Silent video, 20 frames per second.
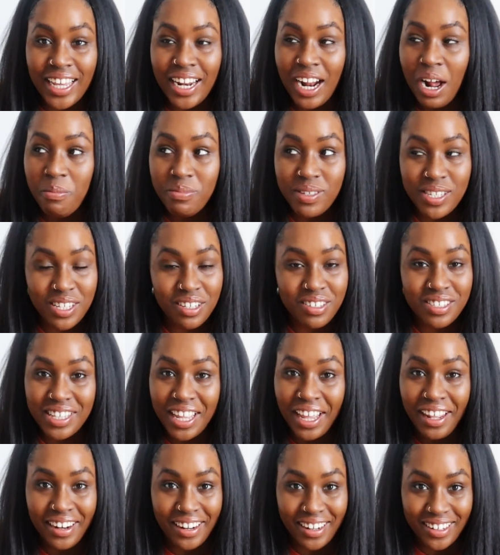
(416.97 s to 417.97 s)
and I'm still
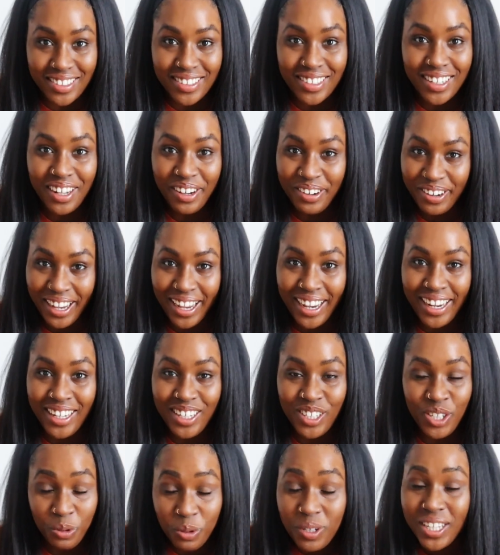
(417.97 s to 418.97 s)
standing, okay?
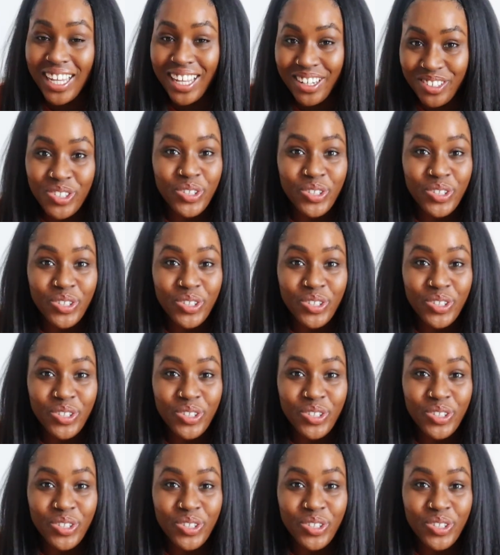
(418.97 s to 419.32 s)
You can